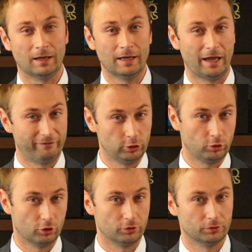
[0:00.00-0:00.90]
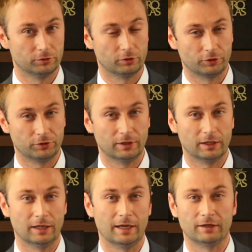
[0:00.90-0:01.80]
Have a look on
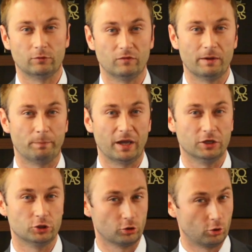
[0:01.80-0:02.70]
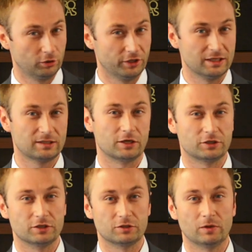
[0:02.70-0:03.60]
at our webpage. All the
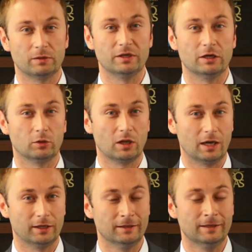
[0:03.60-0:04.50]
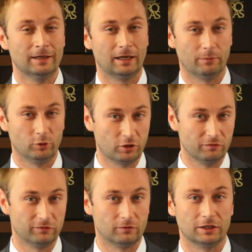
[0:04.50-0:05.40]
discussions will be online, and I'm
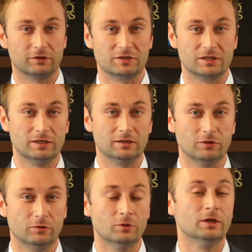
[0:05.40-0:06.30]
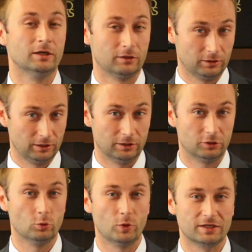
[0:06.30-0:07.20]
looking forward to seeing you
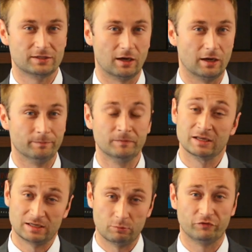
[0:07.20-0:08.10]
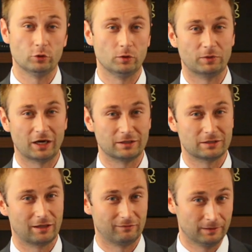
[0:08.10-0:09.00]
in 2 weeks' time, some of you in
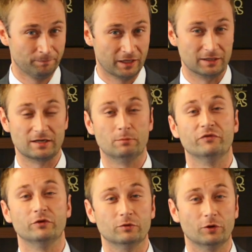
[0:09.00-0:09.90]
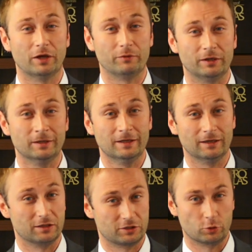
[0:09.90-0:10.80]
Bratislava and some of you on our
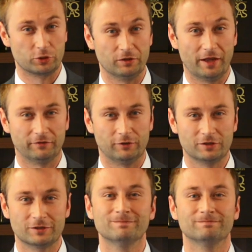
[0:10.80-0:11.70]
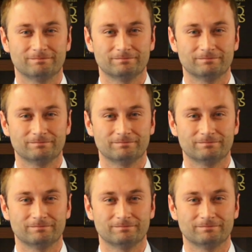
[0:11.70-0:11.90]
social networks.